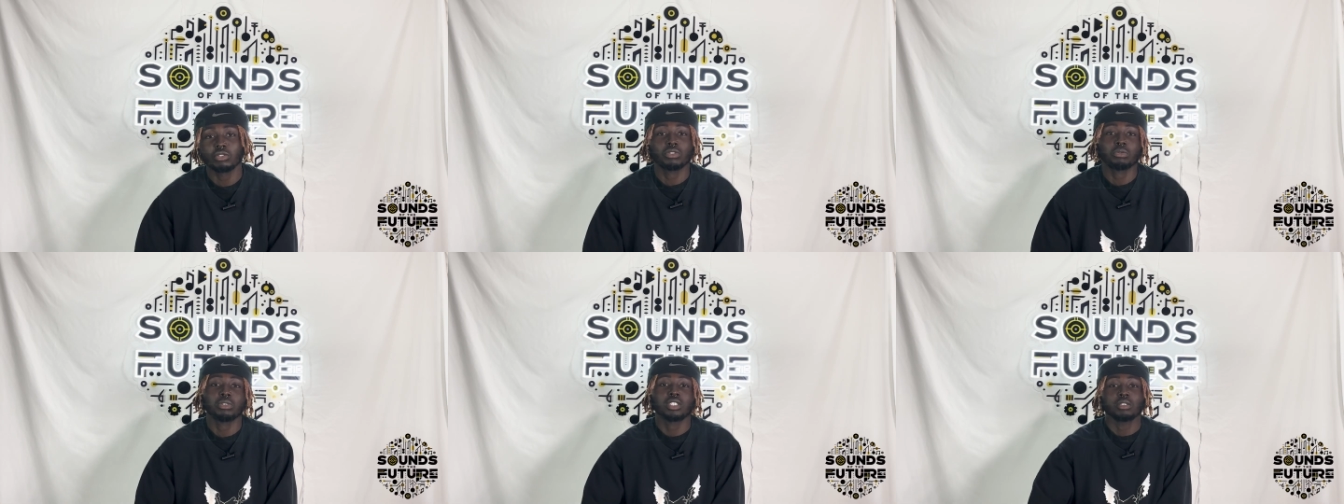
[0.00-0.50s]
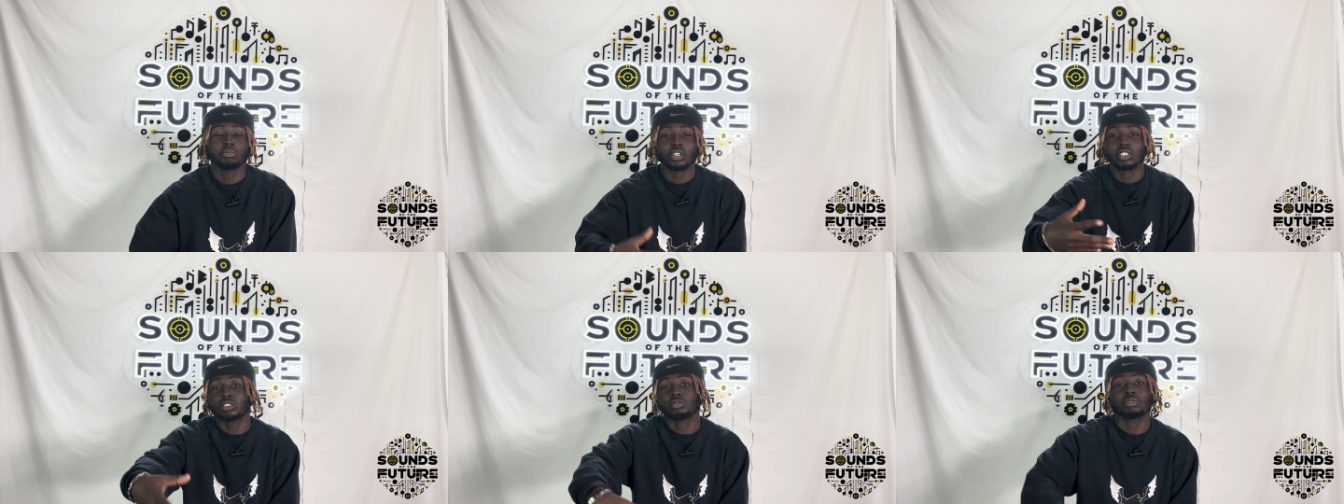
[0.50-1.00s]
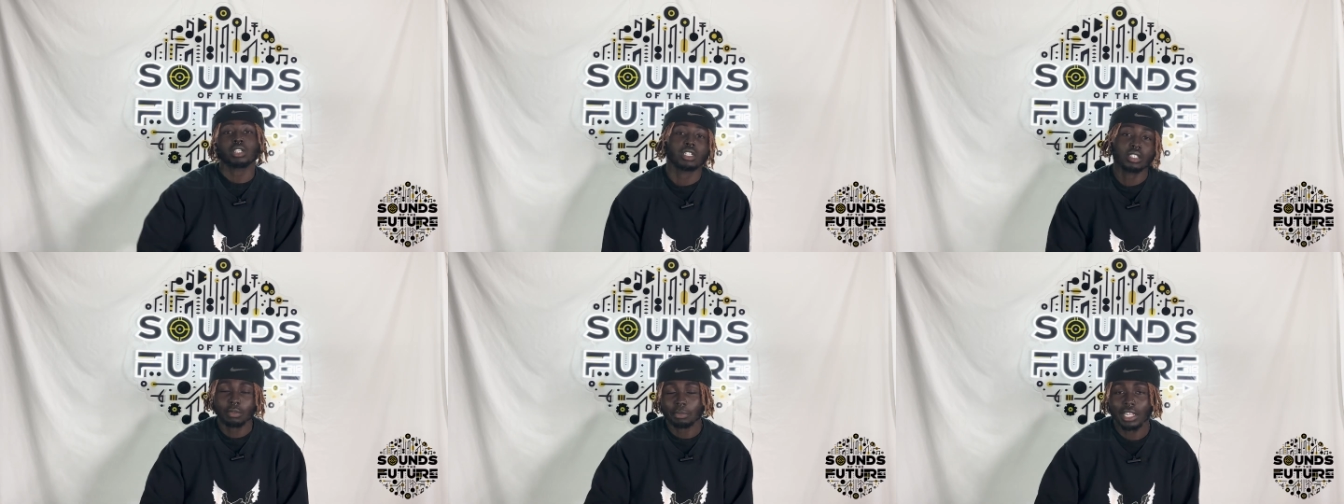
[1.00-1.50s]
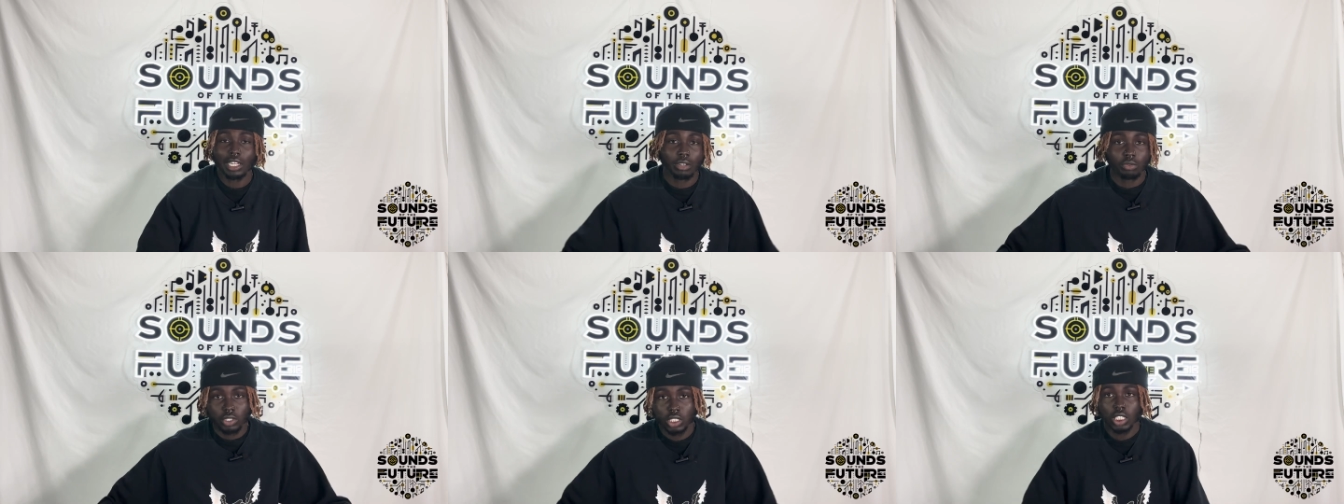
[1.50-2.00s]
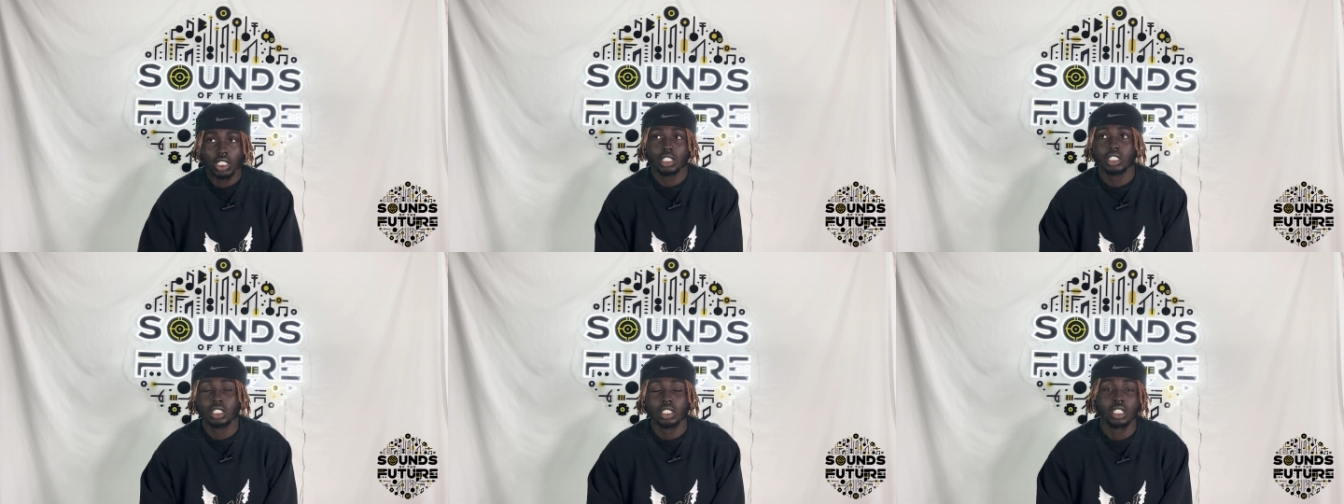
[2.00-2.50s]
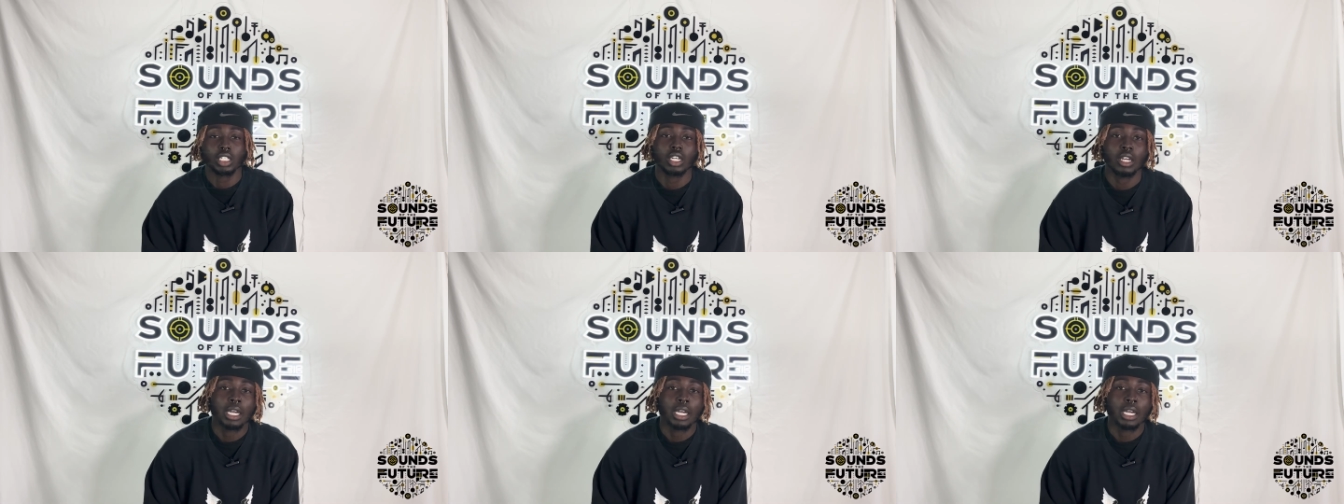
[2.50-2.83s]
You feel me? Boston's where my life was changed and shit.